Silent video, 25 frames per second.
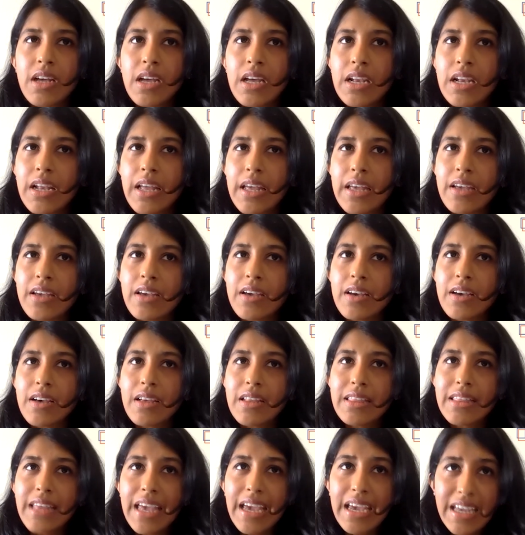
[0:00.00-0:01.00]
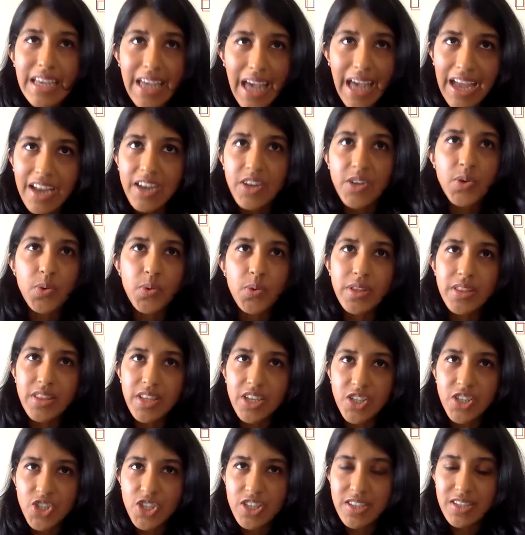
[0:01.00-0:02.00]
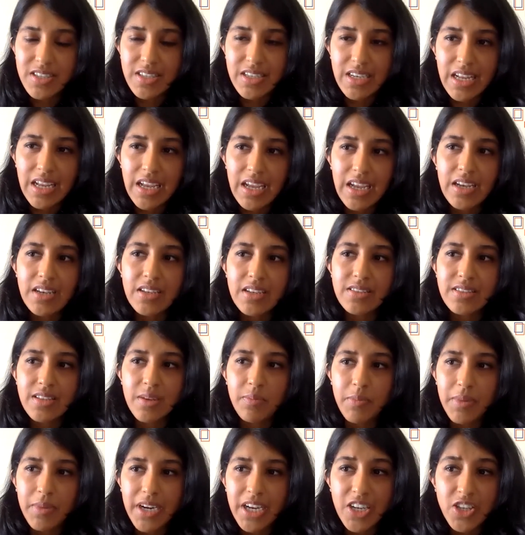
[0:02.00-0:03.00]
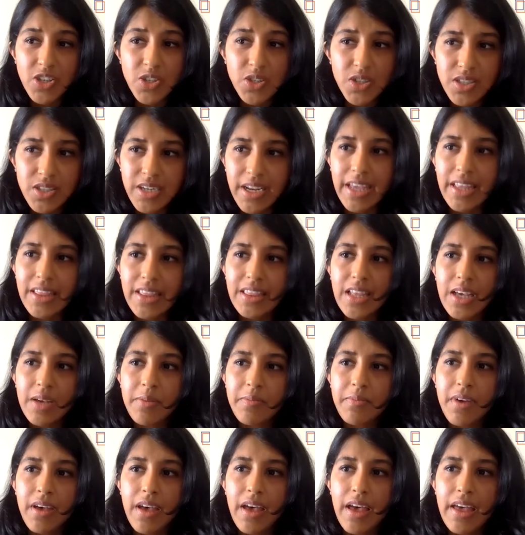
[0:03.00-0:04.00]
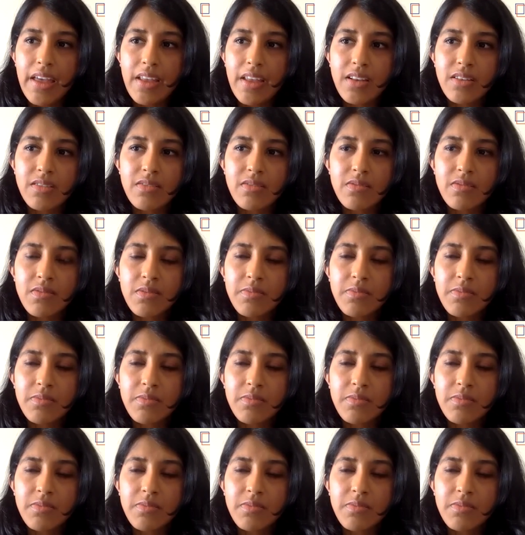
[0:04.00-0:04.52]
Like they can do it. They just need somebody to train them and